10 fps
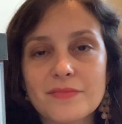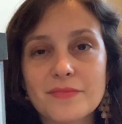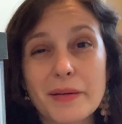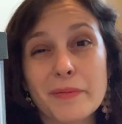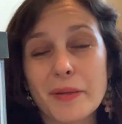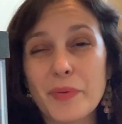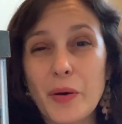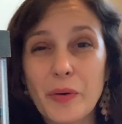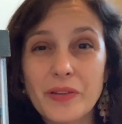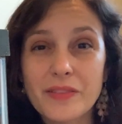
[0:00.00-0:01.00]
probably
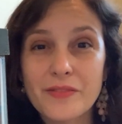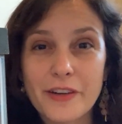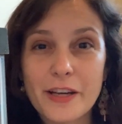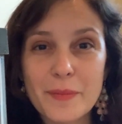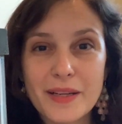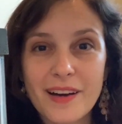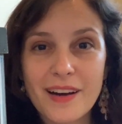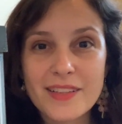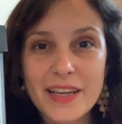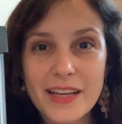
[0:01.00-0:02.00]
potent vitamin
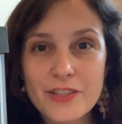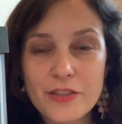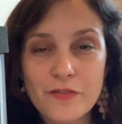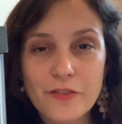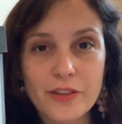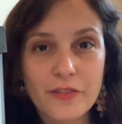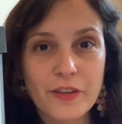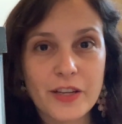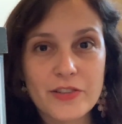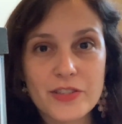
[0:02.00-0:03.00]
content for the
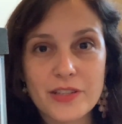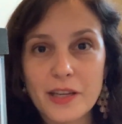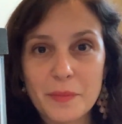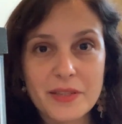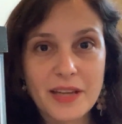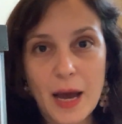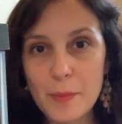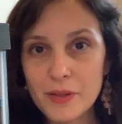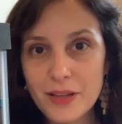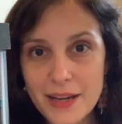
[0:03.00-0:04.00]
feeders to like
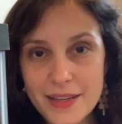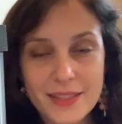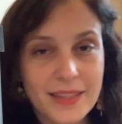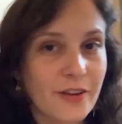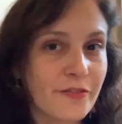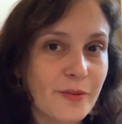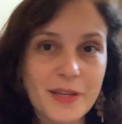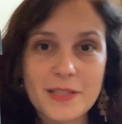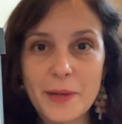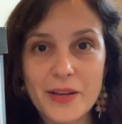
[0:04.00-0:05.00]
metabolize and then for my
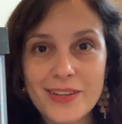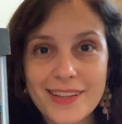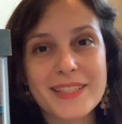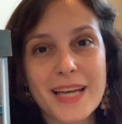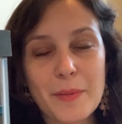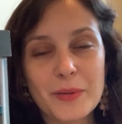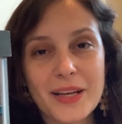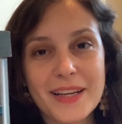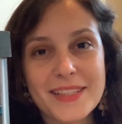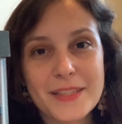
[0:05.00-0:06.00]
spider to
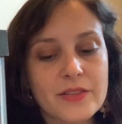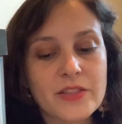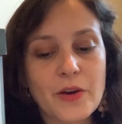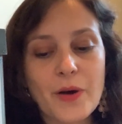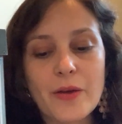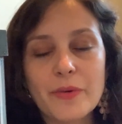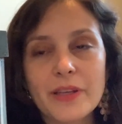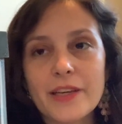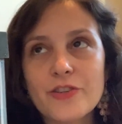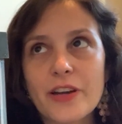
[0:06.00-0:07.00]
metabolize. So I
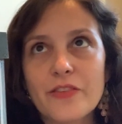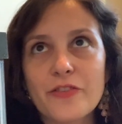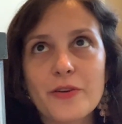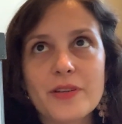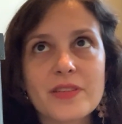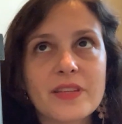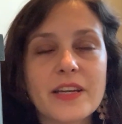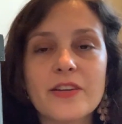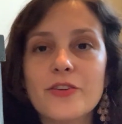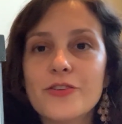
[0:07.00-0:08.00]
really try to focus on
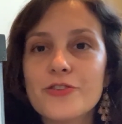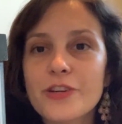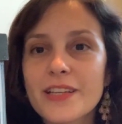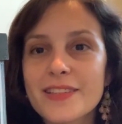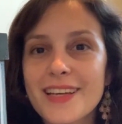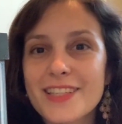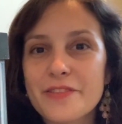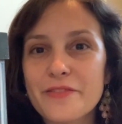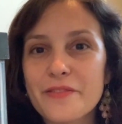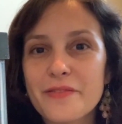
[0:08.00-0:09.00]
like a nutrient
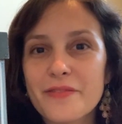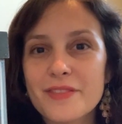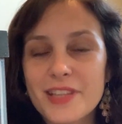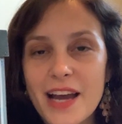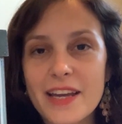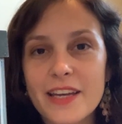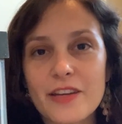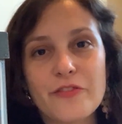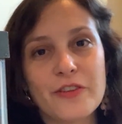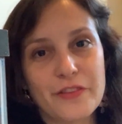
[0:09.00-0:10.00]
dense diet
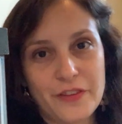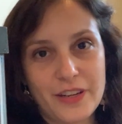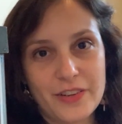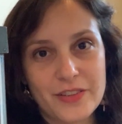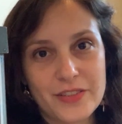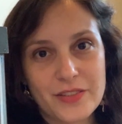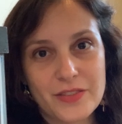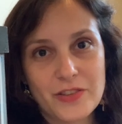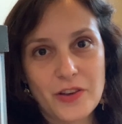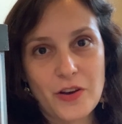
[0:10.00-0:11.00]
for the feeders
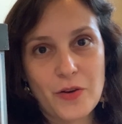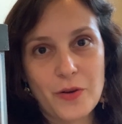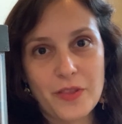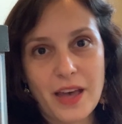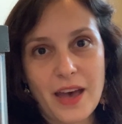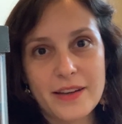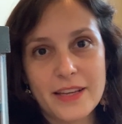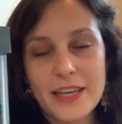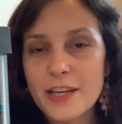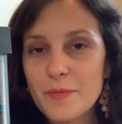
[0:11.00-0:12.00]
so that
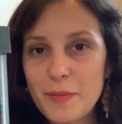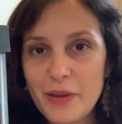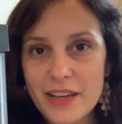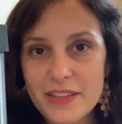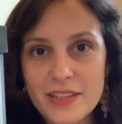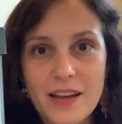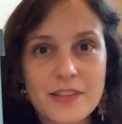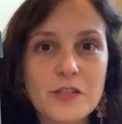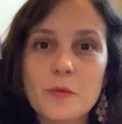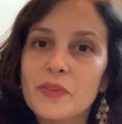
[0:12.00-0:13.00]
it could be passed on
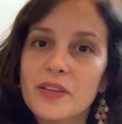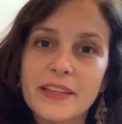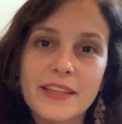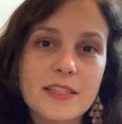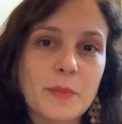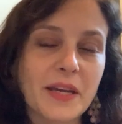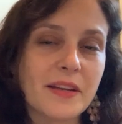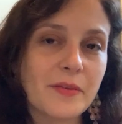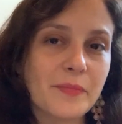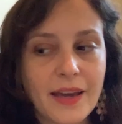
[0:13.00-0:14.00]
to Blinky and
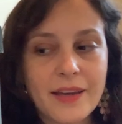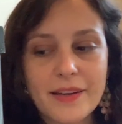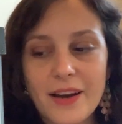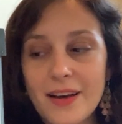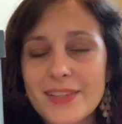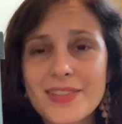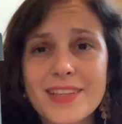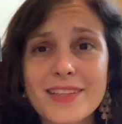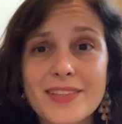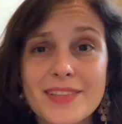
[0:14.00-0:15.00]
Spidey. And honestly,
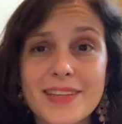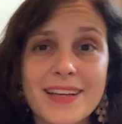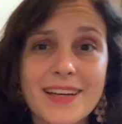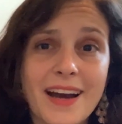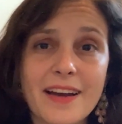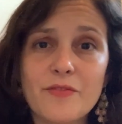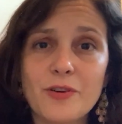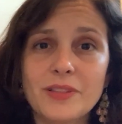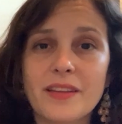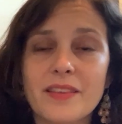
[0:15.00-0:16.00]
this is like kind of
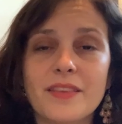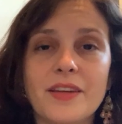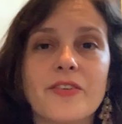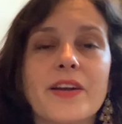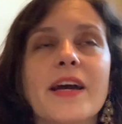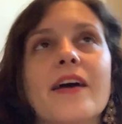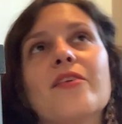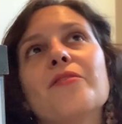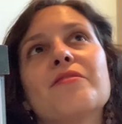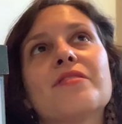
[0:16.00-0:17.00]
all a theory. I
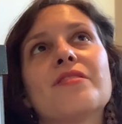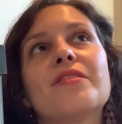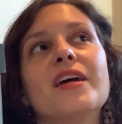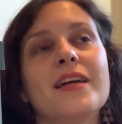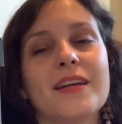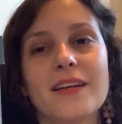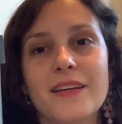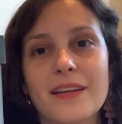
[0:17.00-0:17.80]
don't think,